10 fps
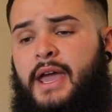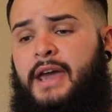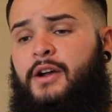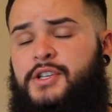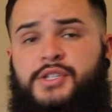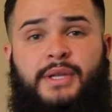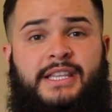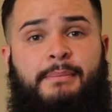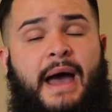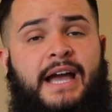And also like
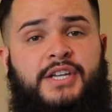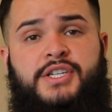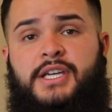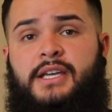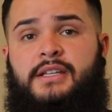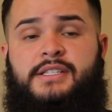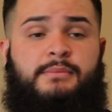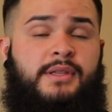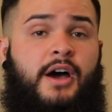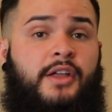the packaging and
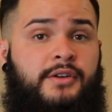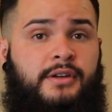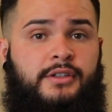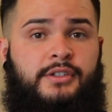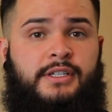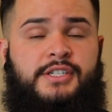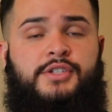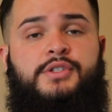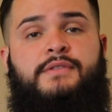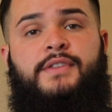some other little
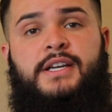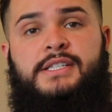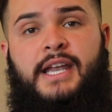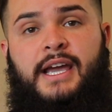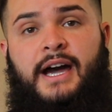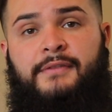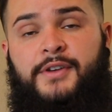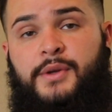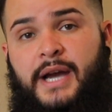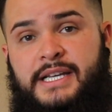exclusive things that I got for
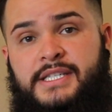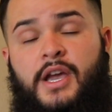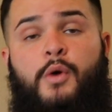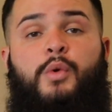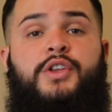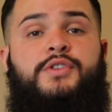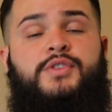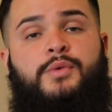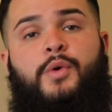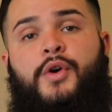you guys when you
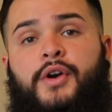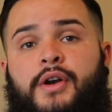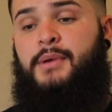do order.